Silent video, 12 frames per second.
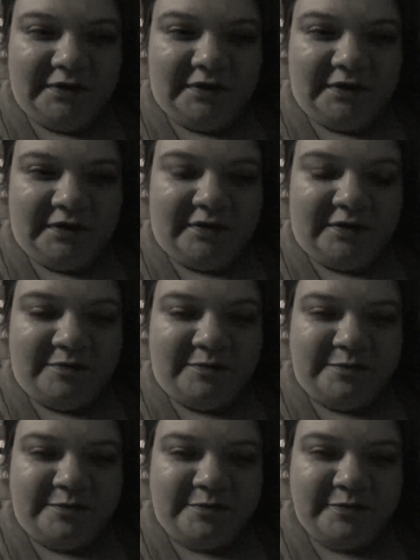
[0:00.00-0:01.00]

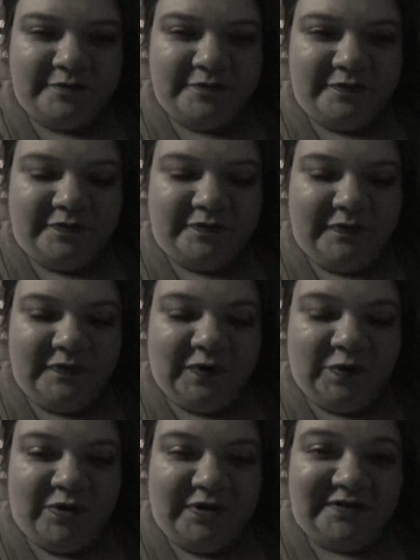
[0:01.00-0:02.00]
um,
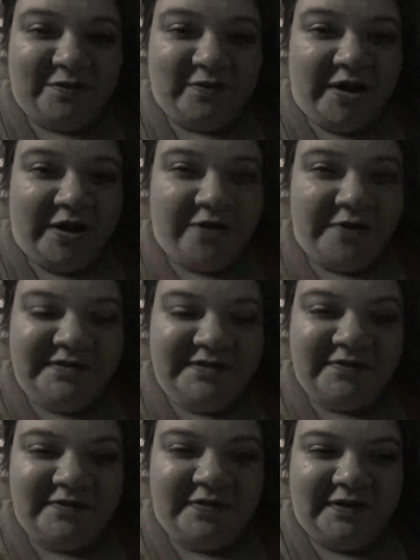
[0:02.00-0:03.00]
running some errands
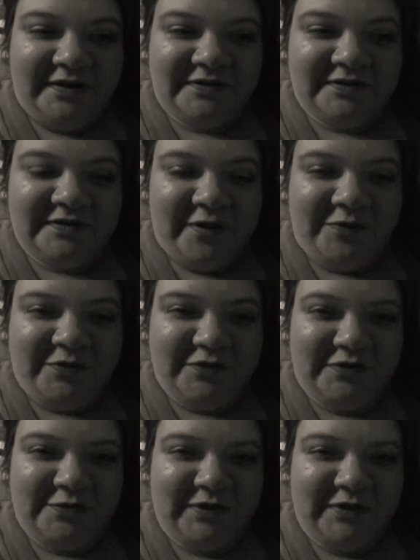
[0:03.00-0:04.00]
and things, and that
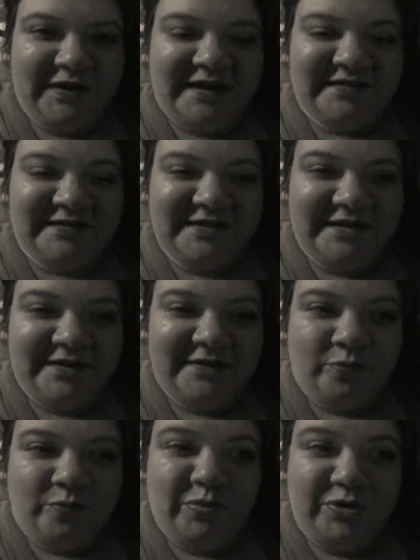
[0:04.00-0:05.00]
was really nice to hear,
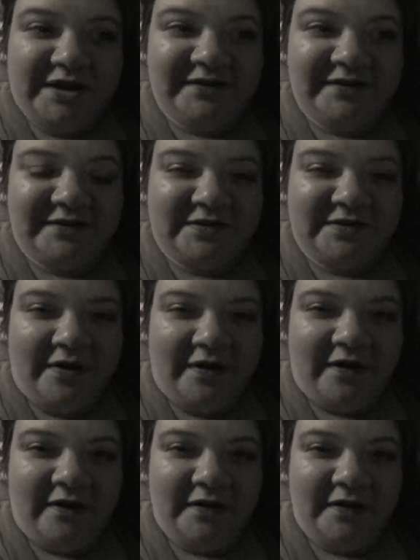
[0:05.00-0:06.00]
and playing his
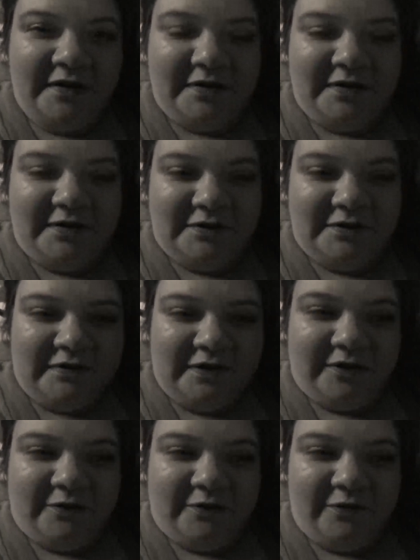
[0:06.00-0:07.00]
guitar.
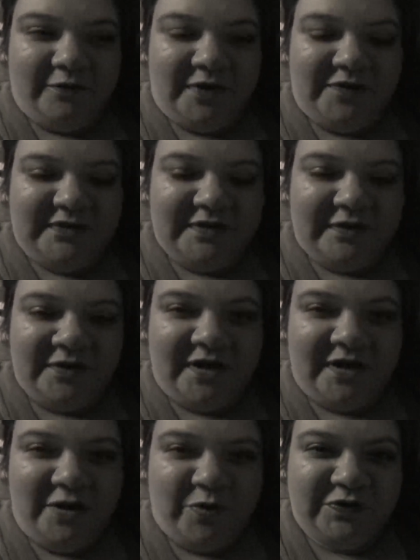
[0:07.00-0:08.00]
So one of his other
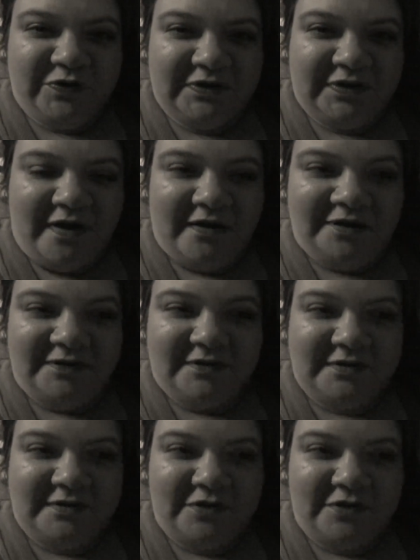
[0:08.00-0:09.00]
chemos had
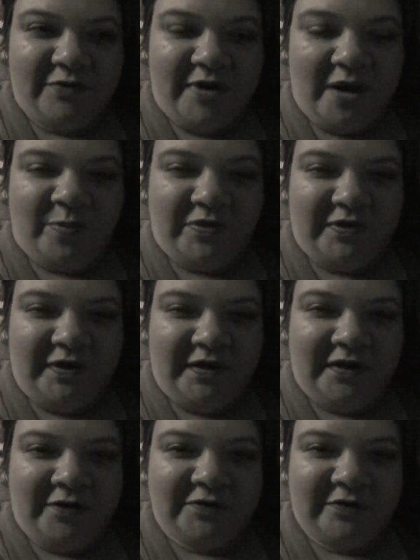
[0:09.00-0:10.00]
caused neuropathy,
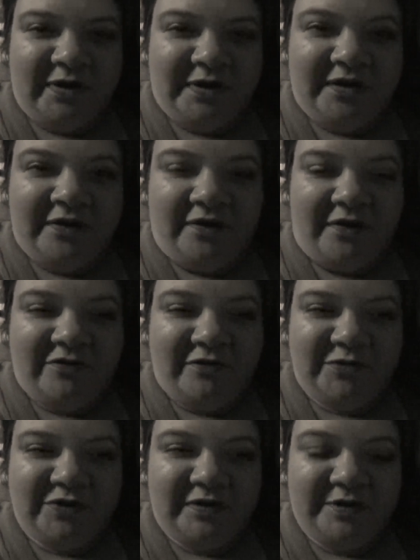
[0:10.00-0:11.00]
and it was making it hard for
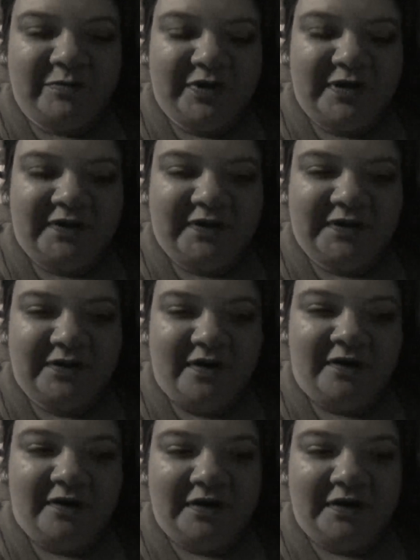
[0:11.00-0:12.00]
him to play the
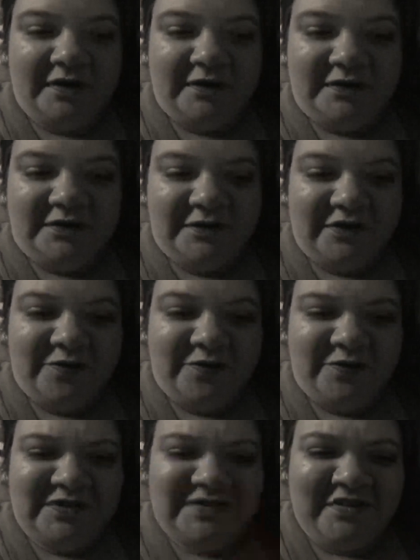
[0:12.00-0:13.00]
guitar. So it
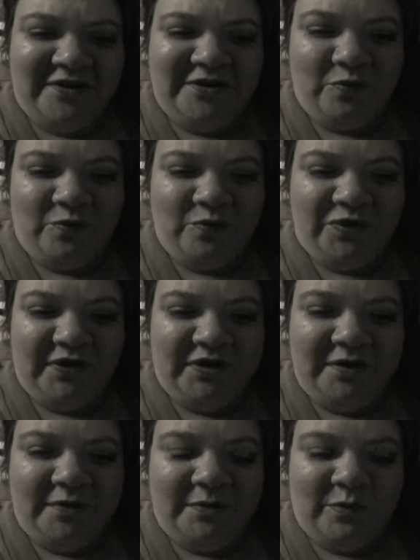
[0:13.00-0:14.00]
was sounding
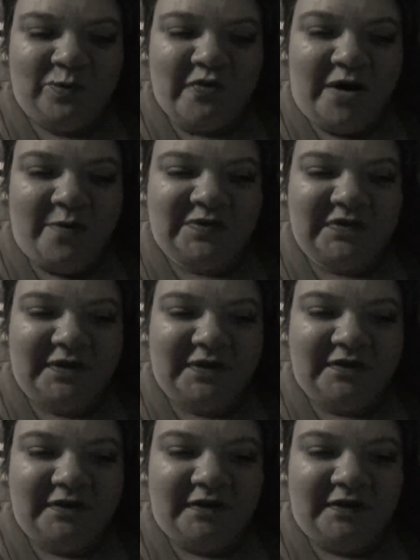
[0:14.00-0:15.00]
really
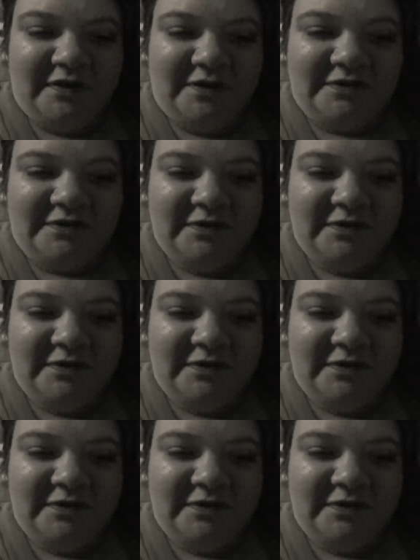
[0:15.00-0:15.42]
promising, and